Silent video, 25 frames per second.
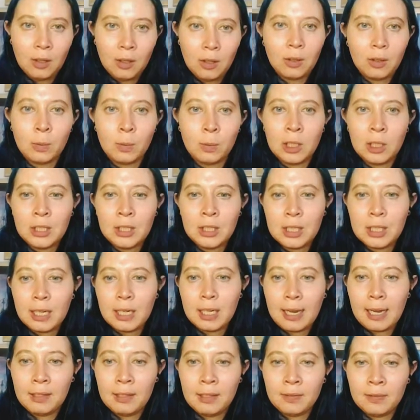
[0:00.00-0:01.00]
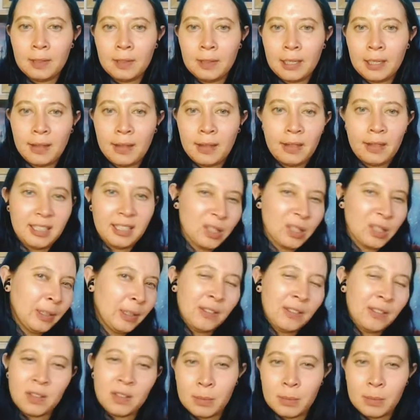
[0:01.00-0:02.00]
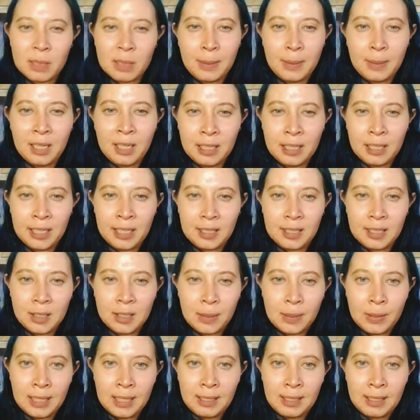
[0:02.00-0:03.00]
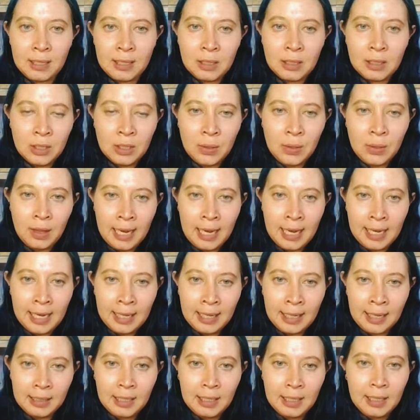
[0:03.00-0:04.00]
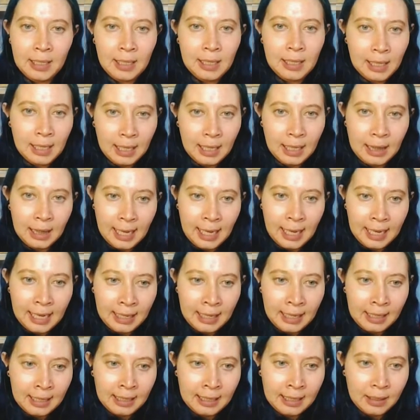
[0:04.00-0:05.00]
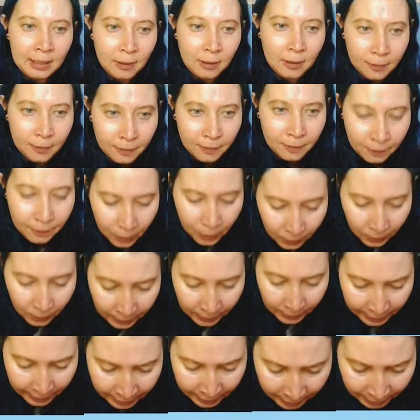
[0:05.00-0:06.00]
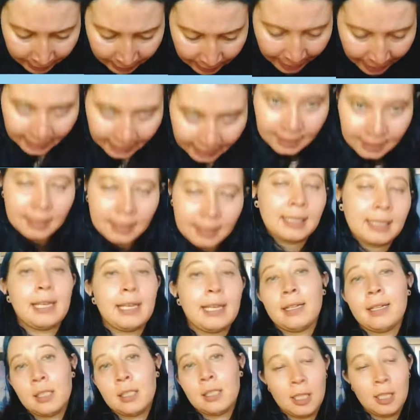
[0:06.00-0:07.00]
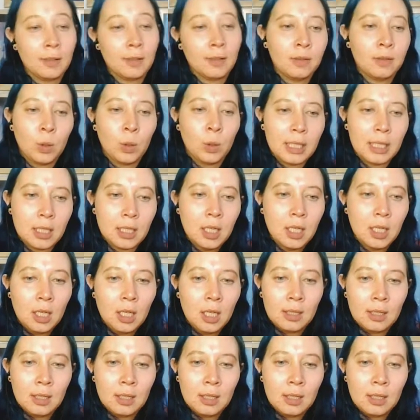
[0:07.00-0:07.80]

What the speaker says: The walls are kind of like this one from Spa Day, so I think I'll do that. And then the floors, I can't see the floors.